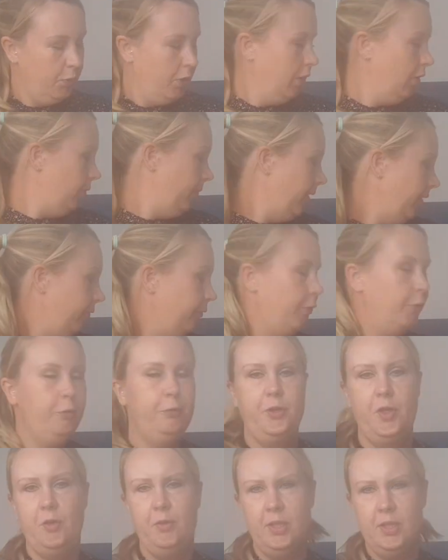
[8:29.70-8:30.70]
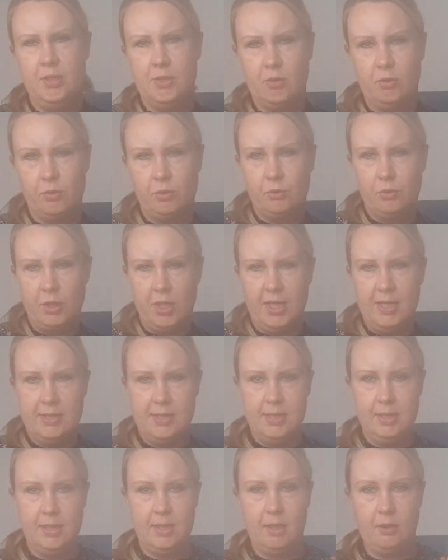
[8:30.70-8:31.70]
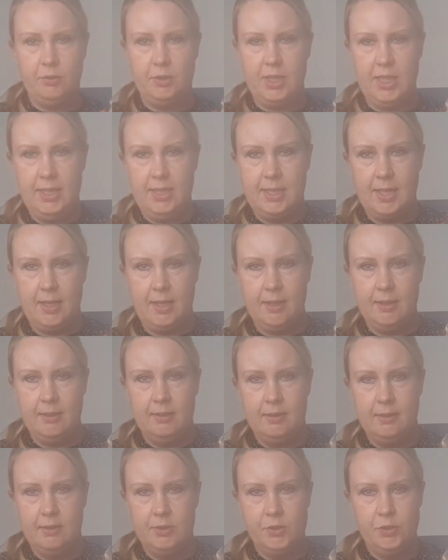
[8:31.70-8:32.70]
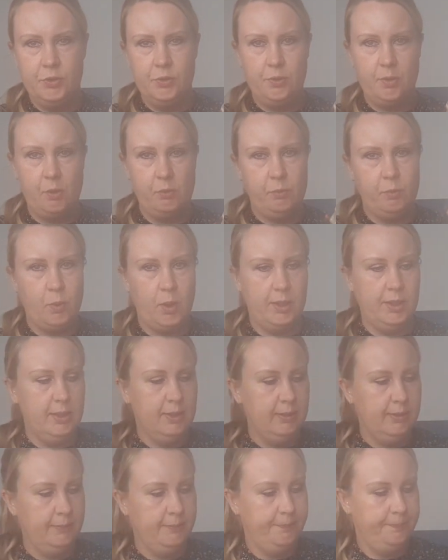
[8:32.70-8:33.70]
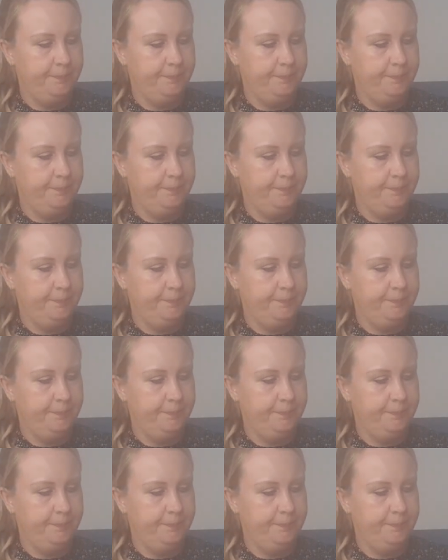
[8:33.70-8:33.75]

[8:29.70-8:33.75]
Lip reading: Oh, my full fairy is on 18 count Ada 2 of 1.